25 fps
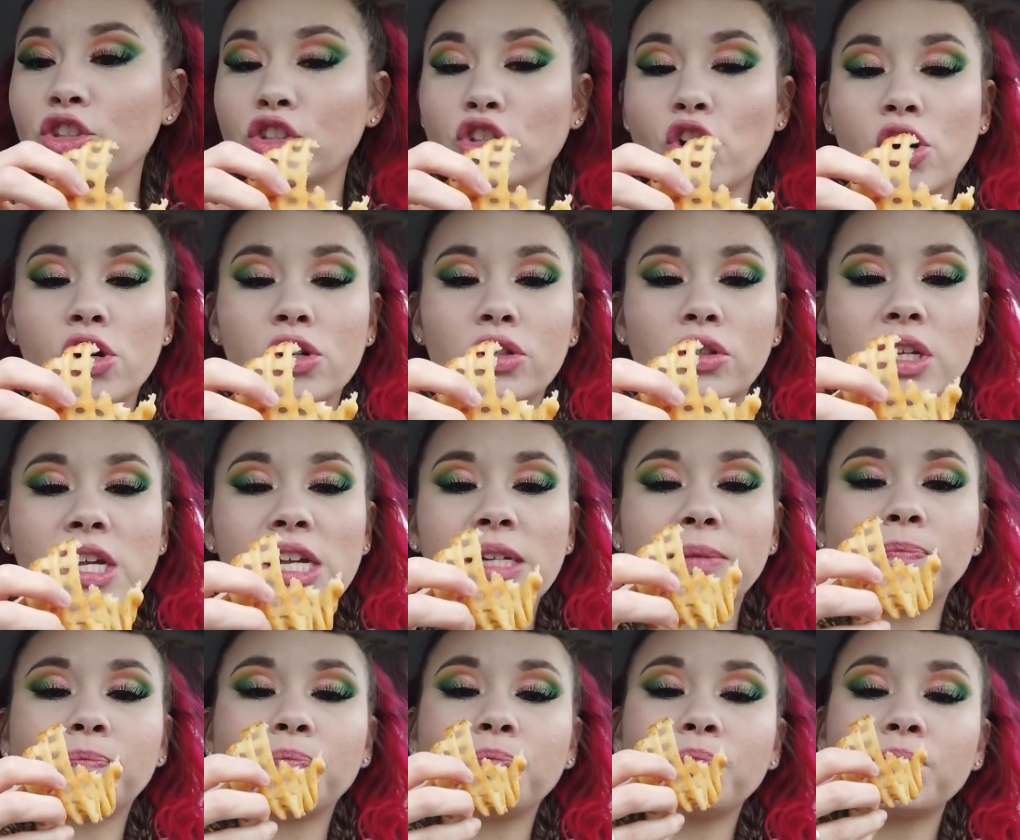It's
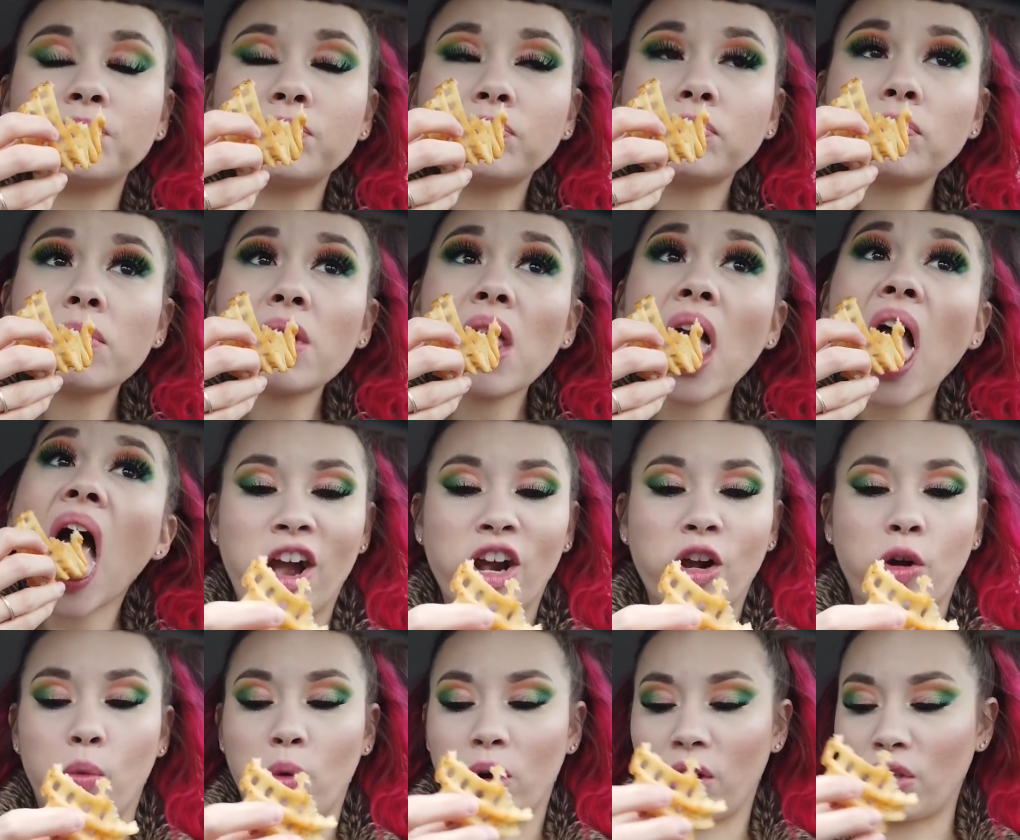currently,
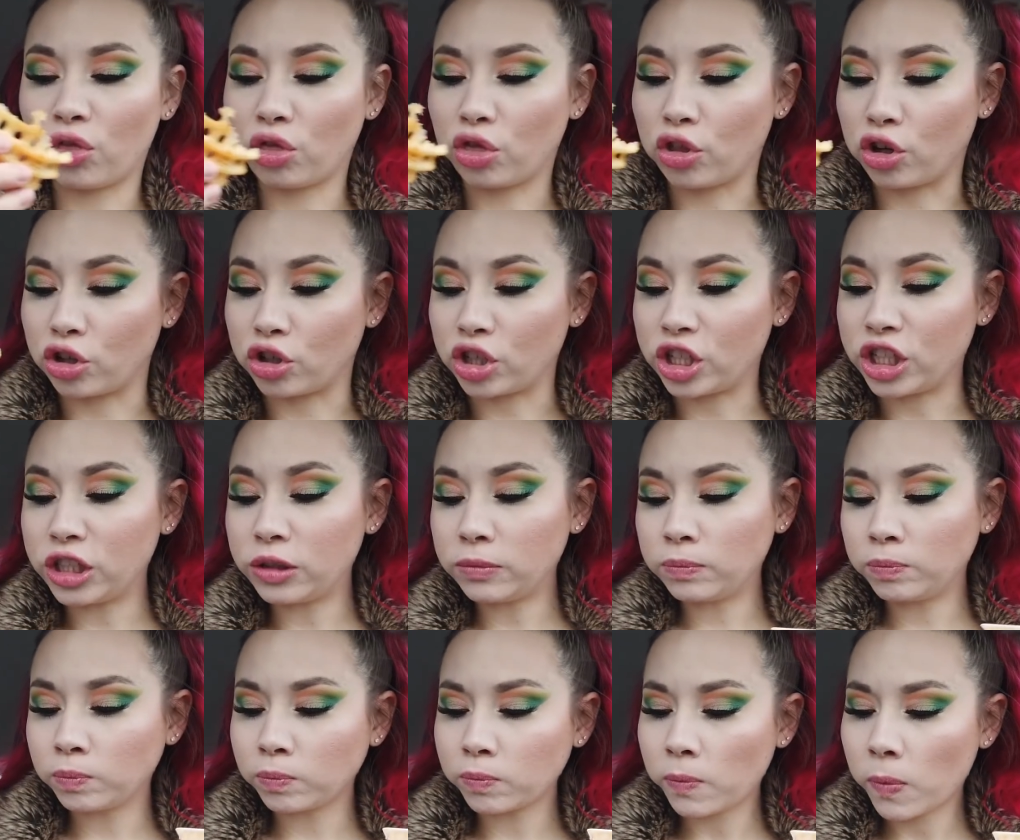I think,
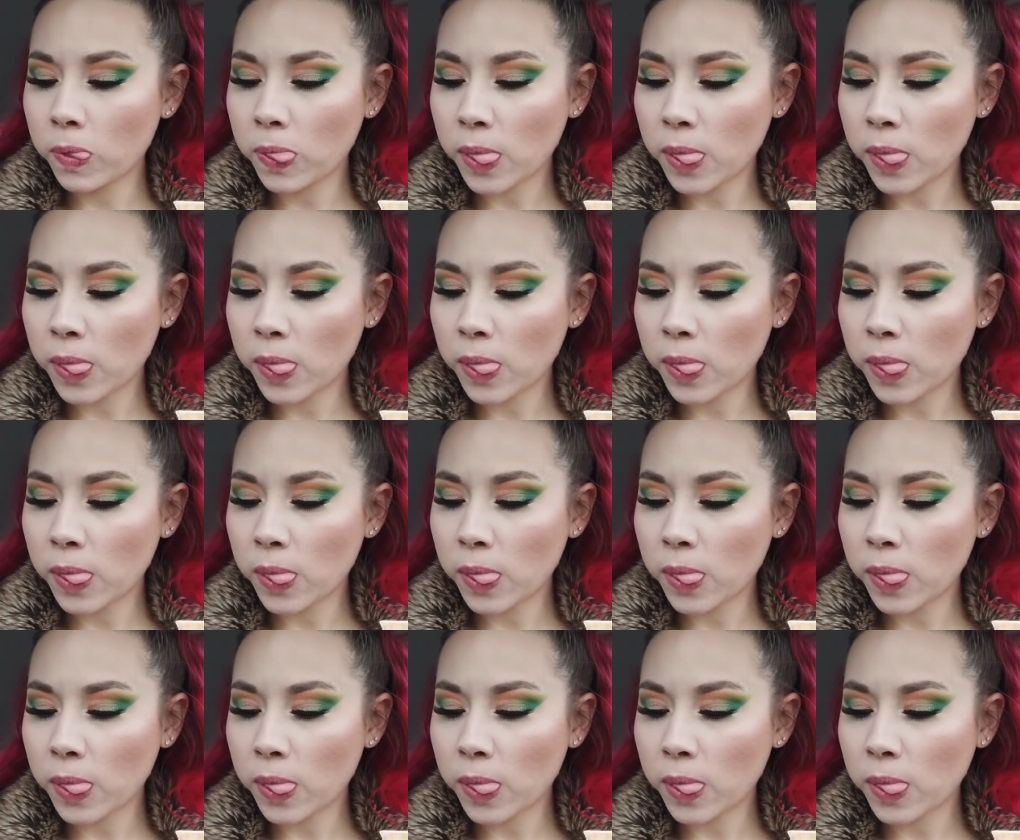1:30.